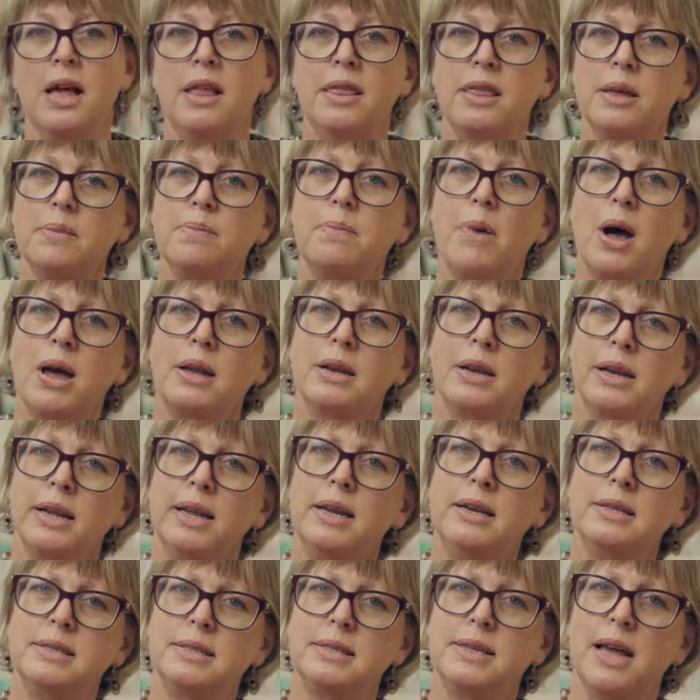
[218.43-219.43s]
that might
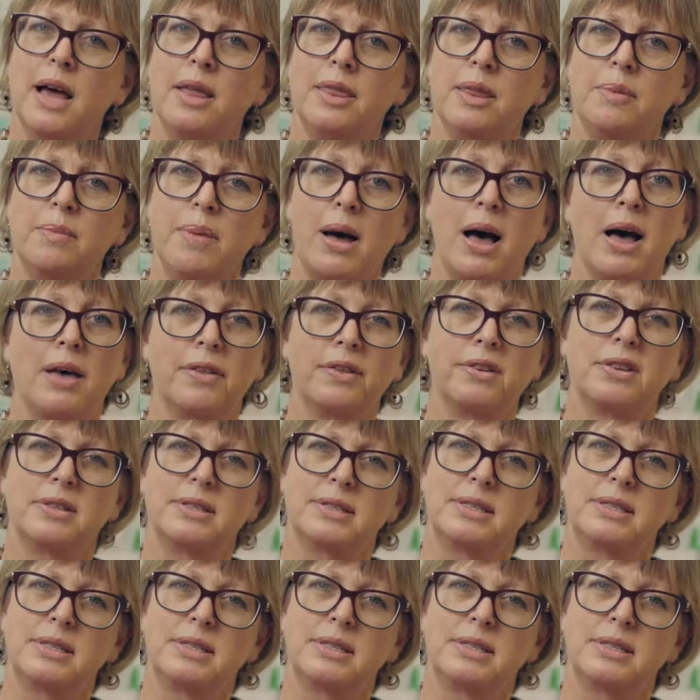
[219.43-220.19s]
lead us down the path to